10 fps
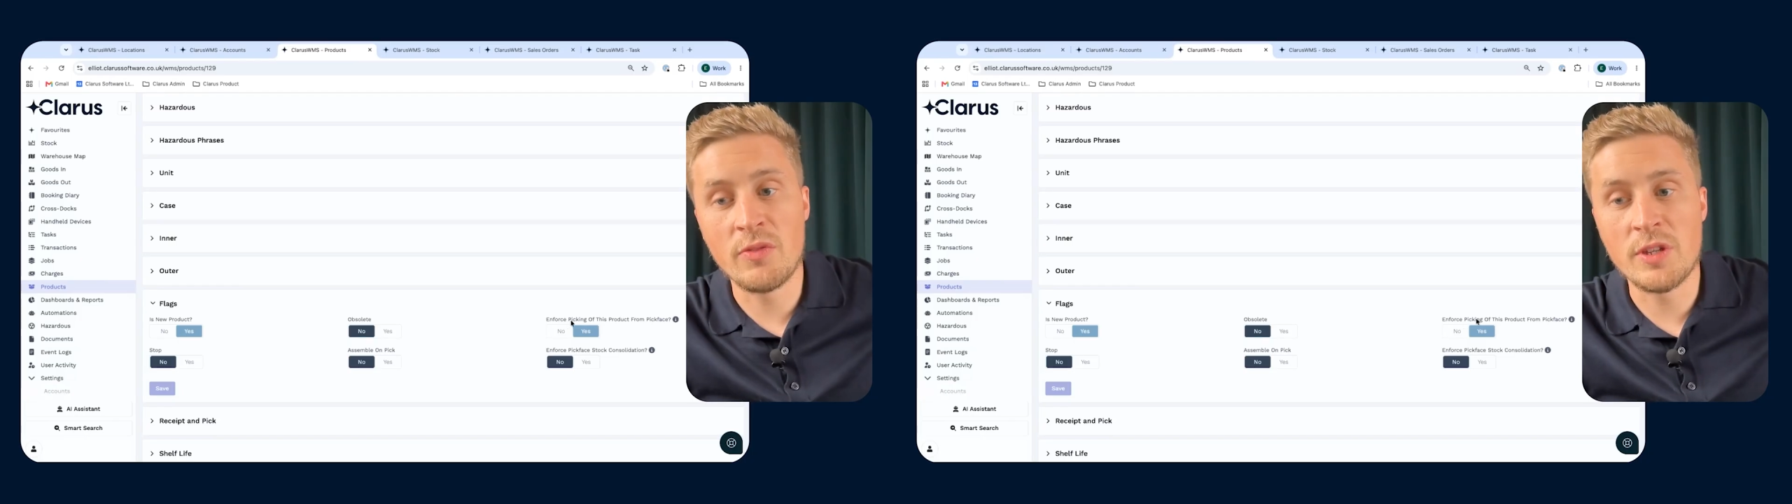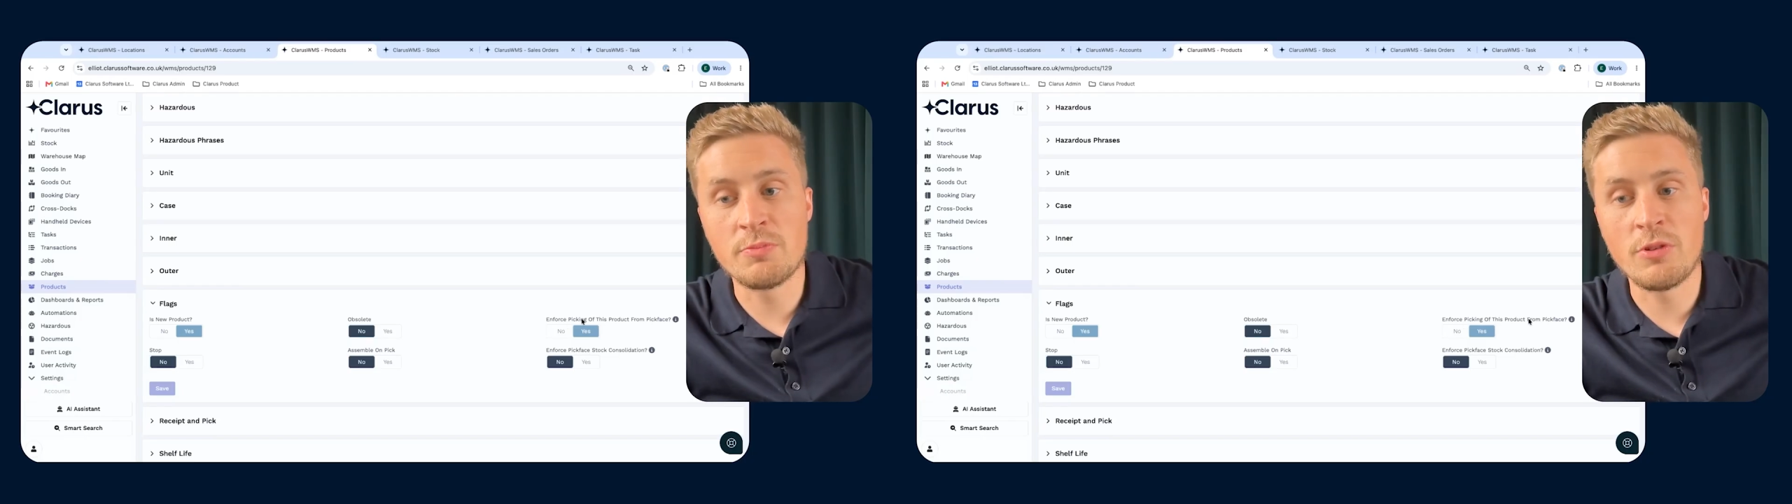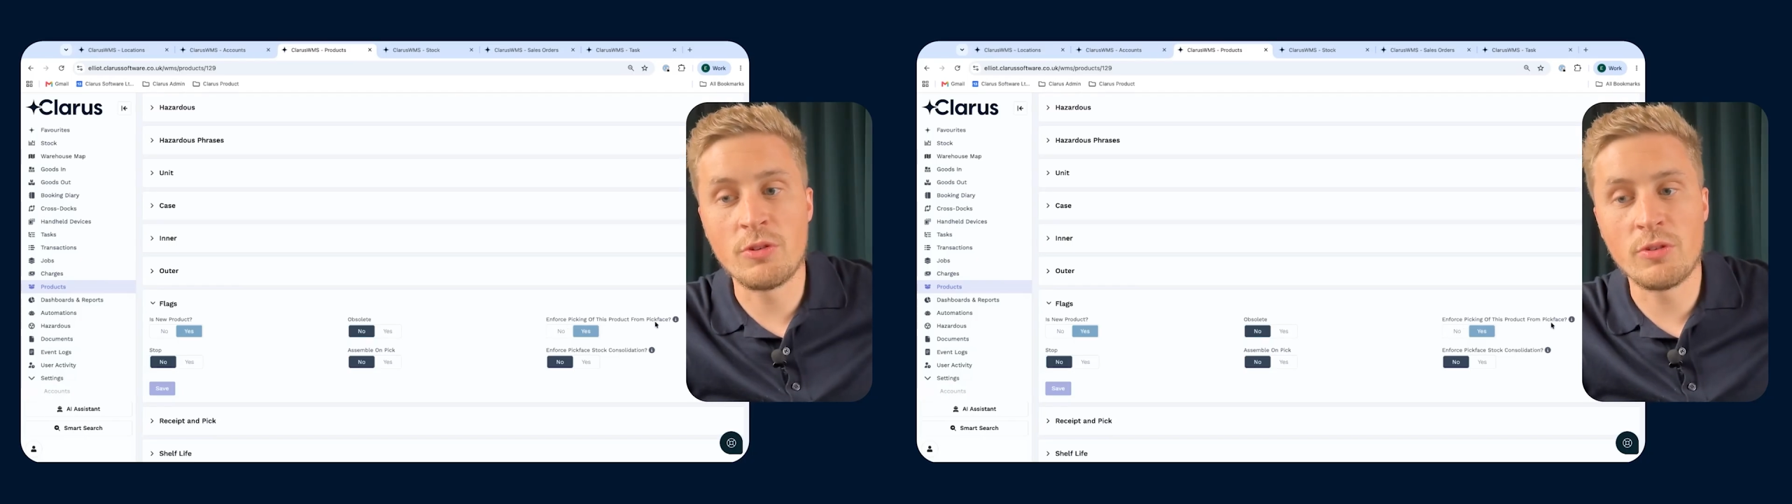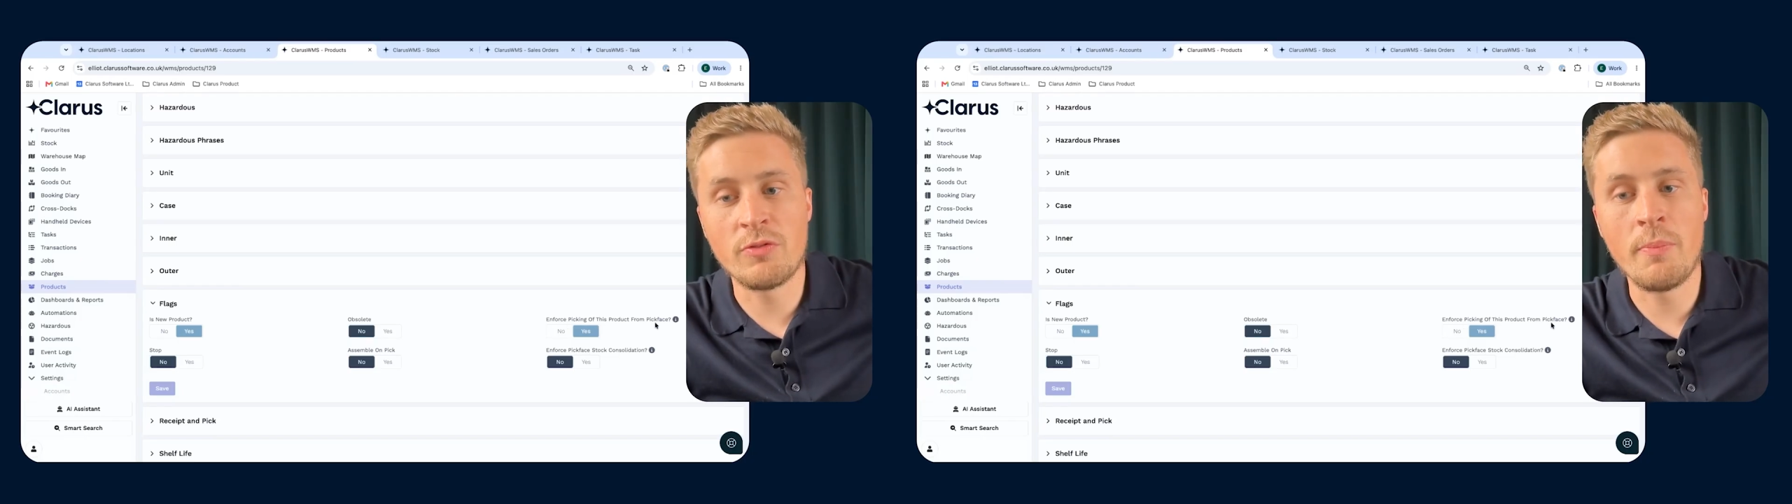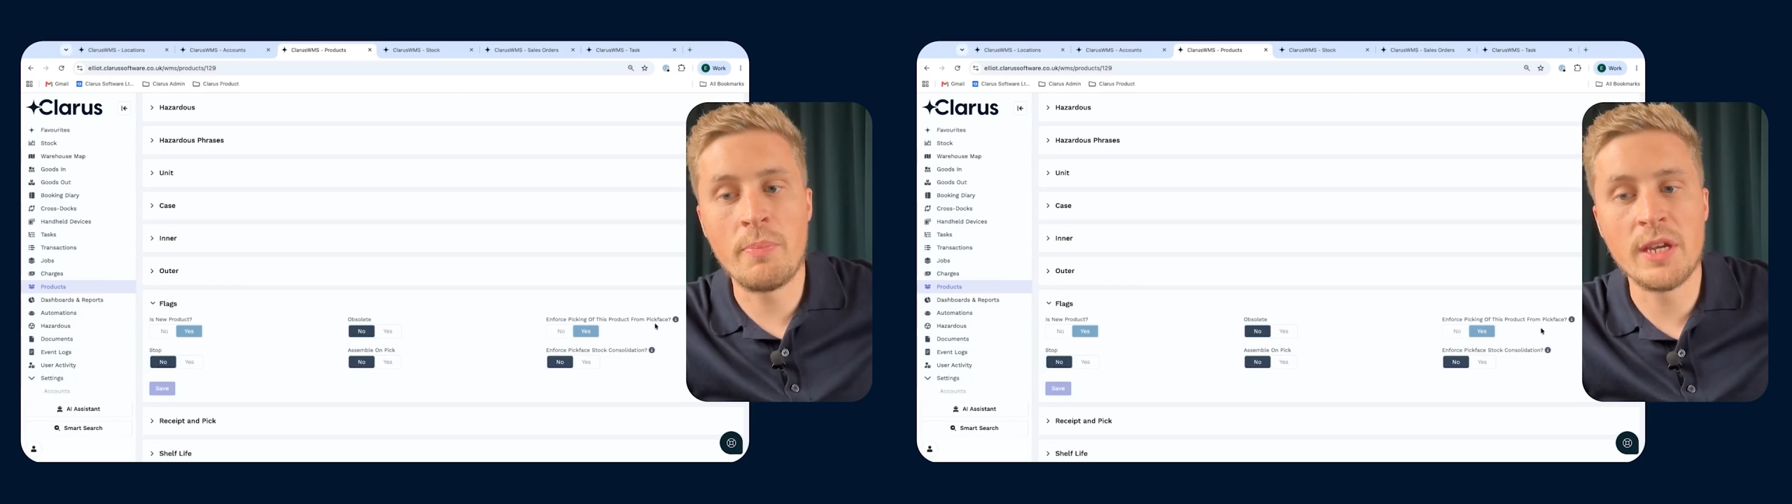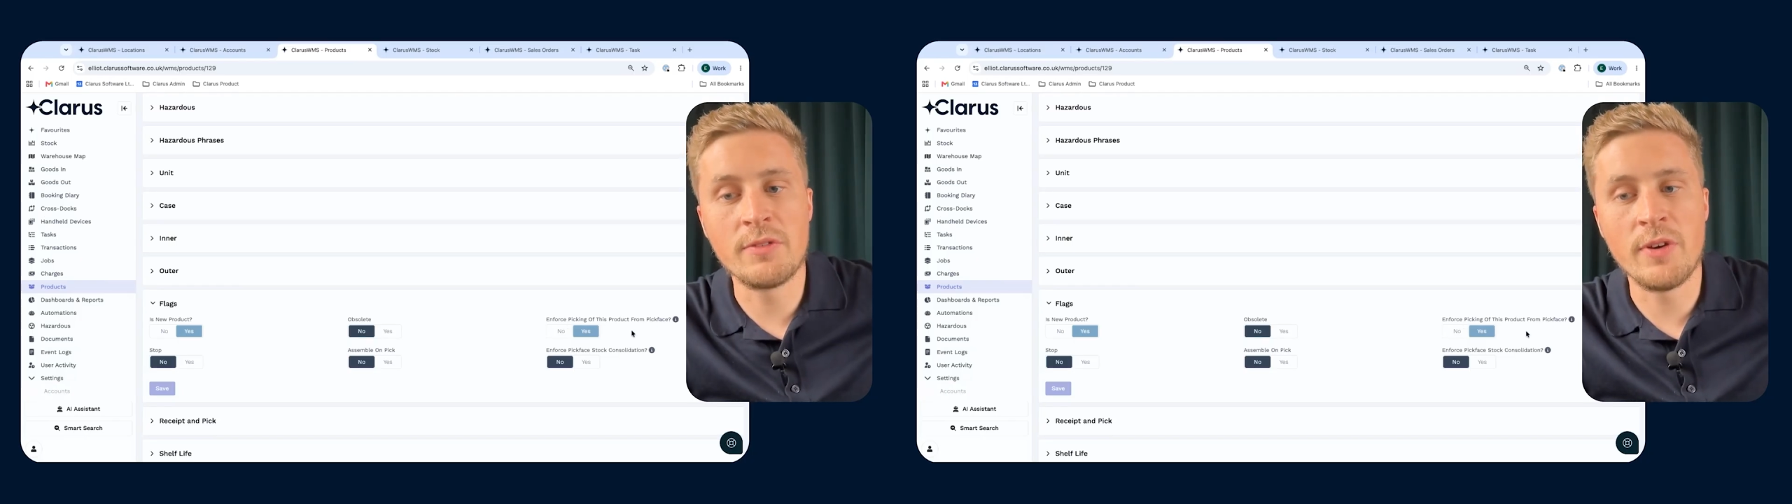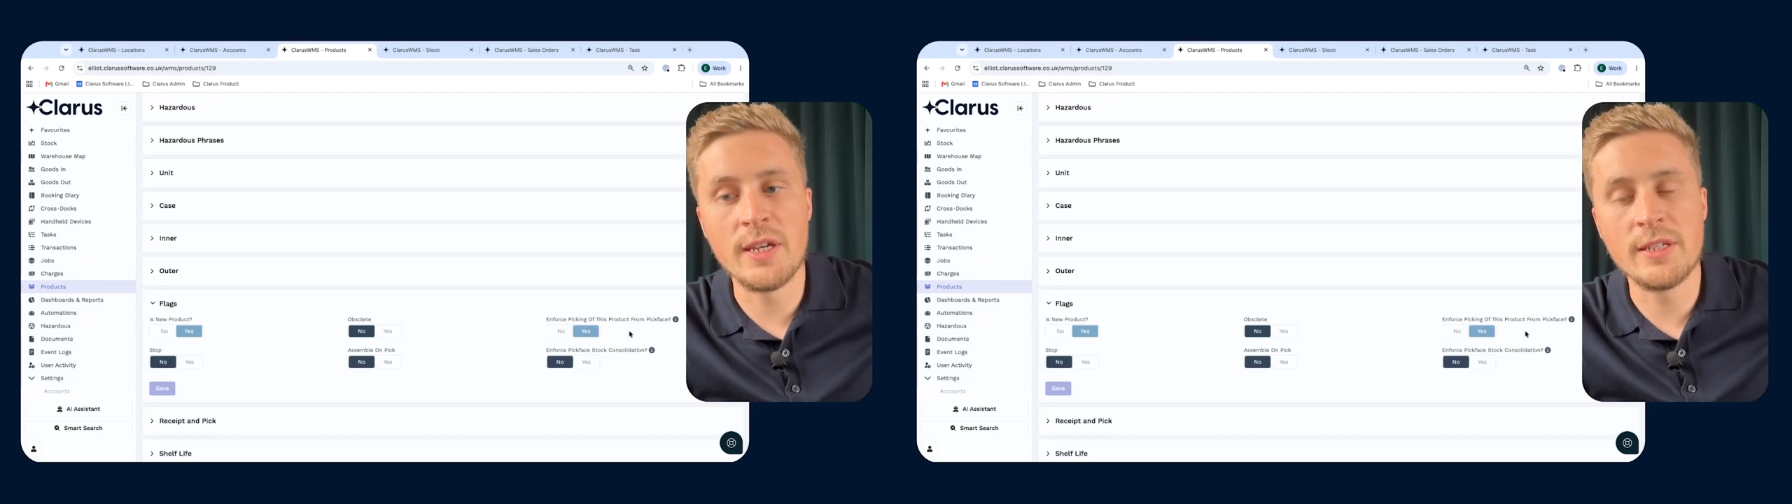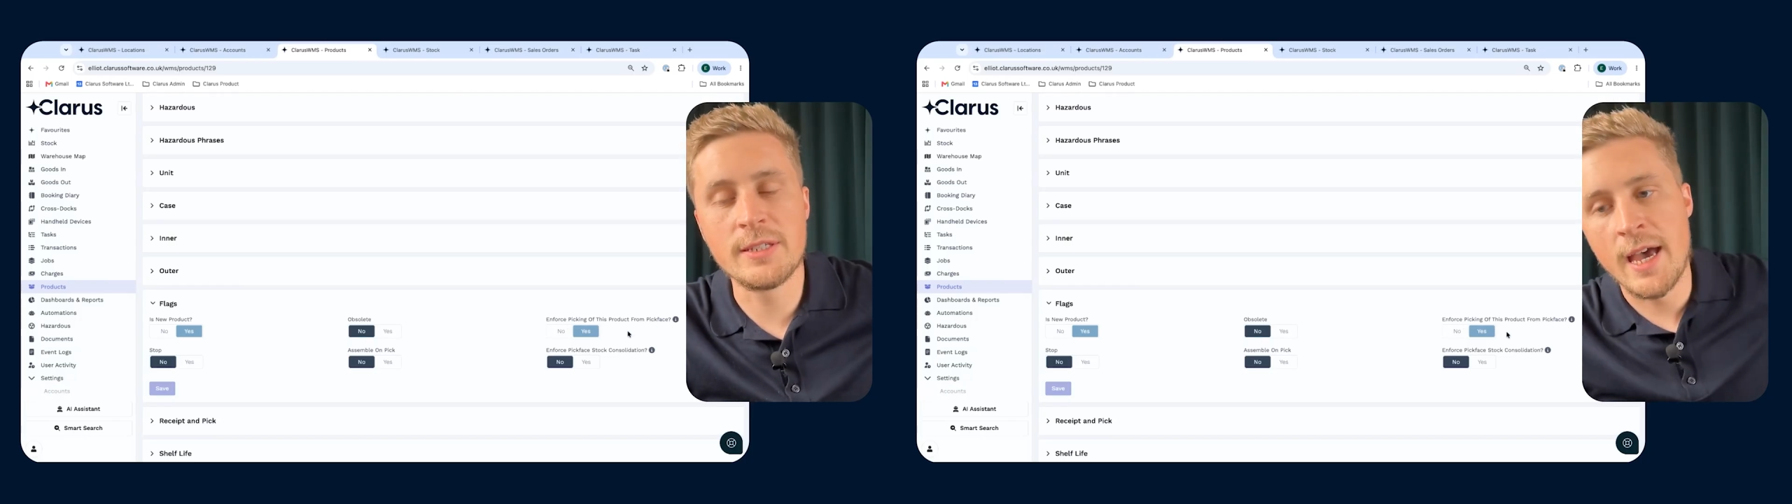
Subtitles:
this product from pick face.